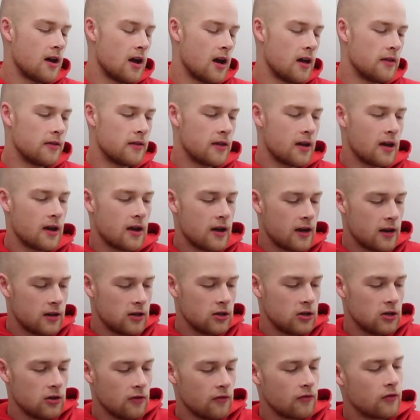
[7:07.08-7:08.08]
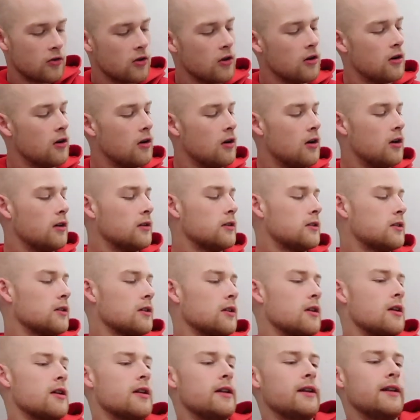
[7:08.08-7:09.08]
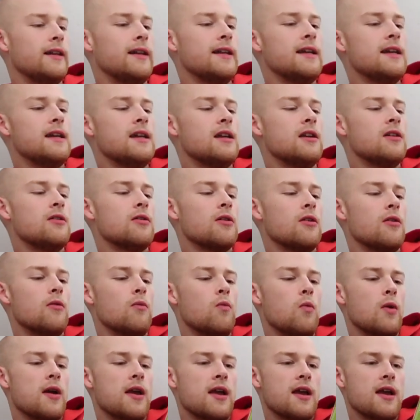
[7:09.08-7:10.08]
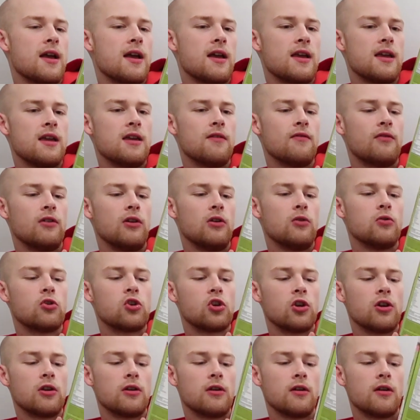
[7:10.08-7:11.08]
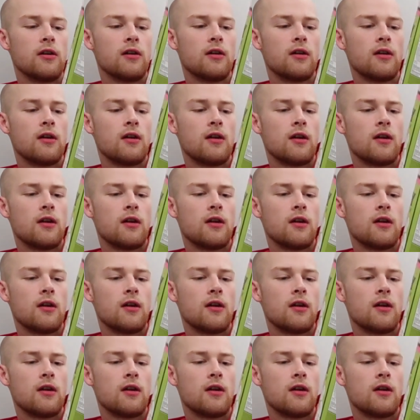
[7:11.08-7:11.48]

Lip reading: and then you've got Lean Whey Evolution,